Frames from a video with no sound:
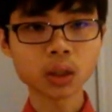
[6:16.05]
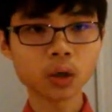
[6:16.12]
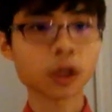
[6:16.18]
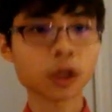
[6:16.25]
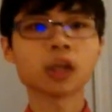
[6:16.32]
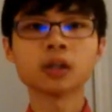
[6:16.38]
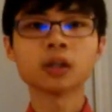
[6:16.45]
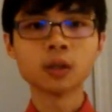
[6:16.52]

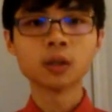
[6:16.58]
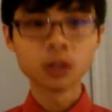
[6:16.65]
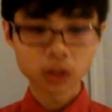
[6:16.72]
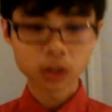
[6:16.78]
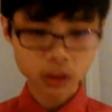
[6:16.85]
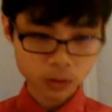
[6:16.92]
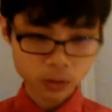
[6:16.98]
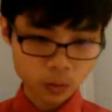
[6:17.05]
Okay,
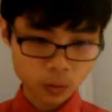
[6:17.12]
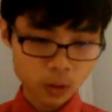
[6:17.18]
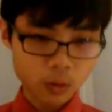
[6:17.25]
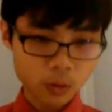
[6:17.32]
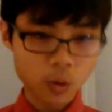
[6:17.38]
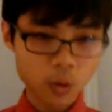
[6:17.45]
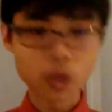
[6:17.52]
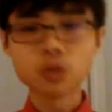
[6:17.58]
just
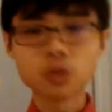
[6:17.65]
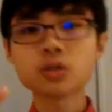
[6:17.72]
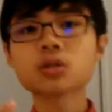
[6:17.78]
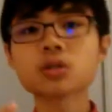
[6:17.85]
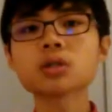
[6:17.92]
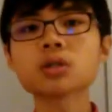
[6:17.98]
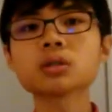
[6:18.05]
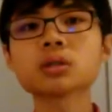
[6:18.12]

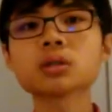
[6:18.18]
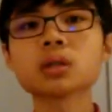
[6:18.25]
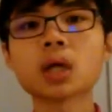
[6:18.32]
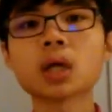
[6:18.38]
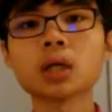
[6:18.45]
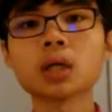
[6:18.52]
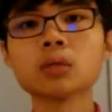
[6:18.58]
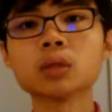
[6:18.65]
insert
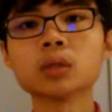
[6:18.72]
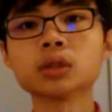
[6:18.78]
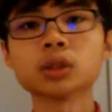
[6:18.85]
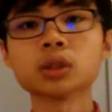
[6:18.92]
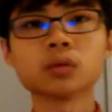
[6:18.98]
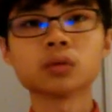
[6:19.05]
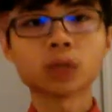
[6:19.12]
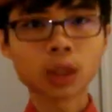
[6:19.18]
the
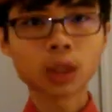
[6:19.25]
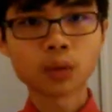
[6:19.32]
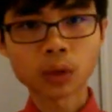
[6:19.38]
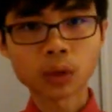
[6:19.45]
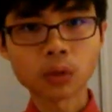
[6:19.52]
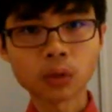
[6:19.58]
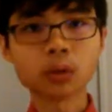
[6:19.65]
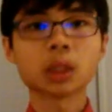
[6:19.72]
animation that I
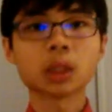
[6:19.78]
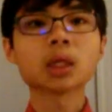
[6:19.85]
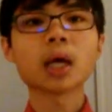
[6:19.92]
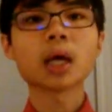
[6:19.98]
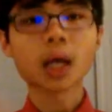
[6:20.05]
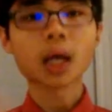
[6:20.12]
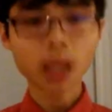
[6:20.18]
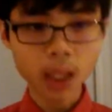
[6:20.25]
recorded
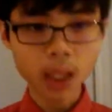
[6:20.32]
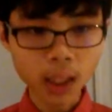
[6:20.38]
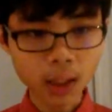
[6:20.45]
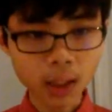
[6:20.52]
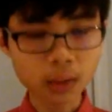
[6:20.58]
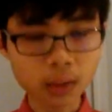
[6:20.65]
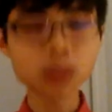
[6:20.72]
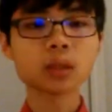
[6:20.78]

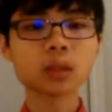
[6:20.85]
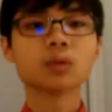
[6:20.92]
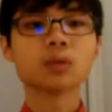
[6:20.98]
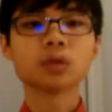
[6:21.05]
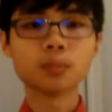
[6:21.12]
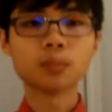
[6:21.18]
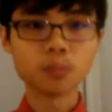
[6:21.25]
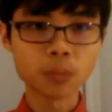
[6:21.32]
and
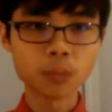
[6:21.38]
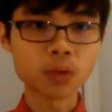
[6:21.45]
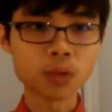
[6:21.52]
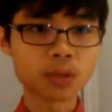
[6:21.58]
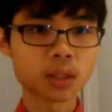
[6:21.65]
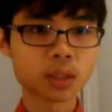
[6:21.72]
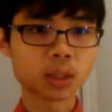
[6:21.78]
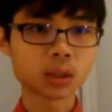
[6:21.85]
the
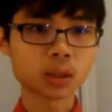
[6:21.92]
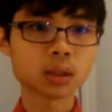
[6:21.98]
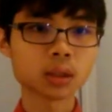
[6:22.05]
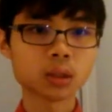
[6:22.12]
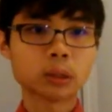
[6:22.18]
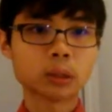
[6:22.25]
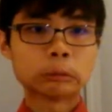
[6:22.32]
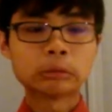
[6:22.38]
music,
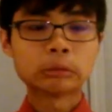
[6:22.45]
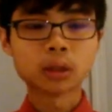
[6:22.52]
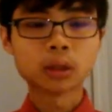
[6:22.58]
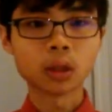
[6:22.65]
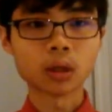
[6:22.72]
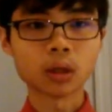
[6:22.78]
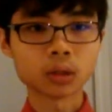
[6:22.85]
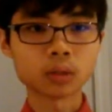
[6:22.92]

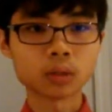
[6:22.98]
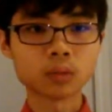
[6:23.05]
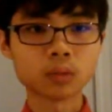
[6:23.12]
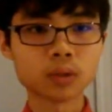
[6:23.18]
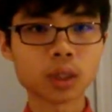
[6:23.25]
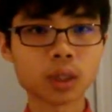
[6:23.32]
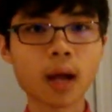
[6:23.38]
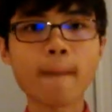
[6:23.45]
the awesome
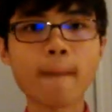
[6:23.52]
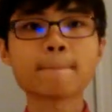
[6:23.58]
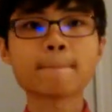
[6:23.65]
music.